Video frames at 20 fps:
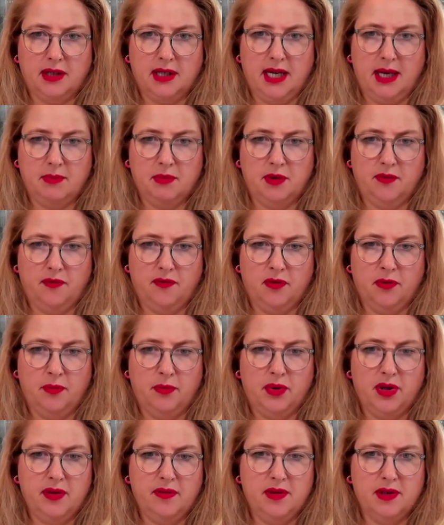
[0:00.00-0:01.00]
captured from
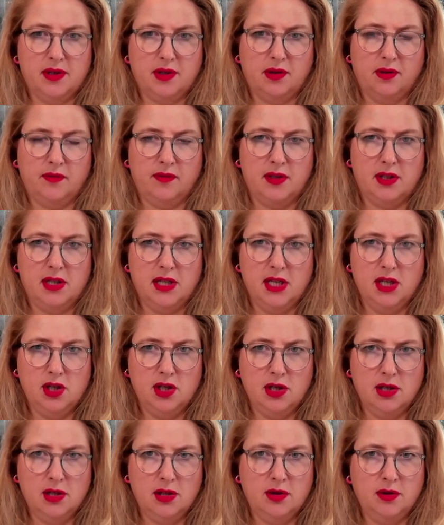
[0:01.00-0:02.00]
previous
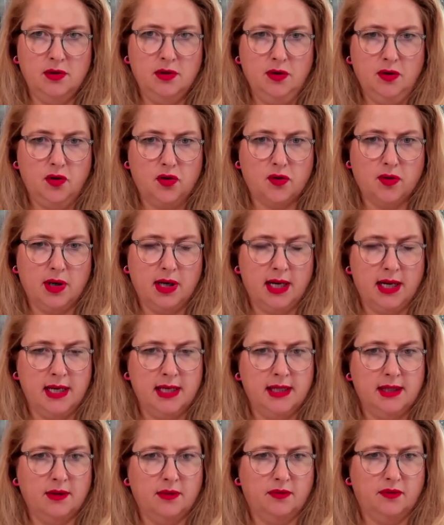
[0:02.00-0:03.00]
conversations,
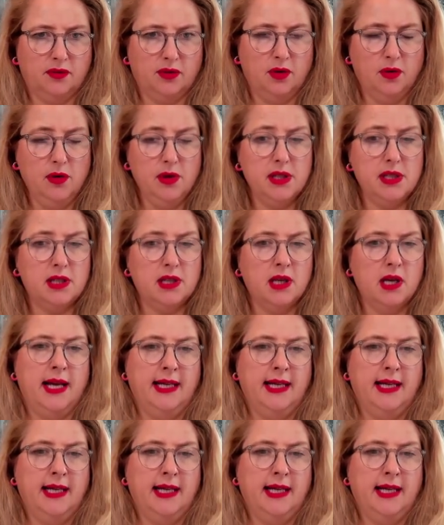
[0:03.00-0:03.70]
neutralized of course,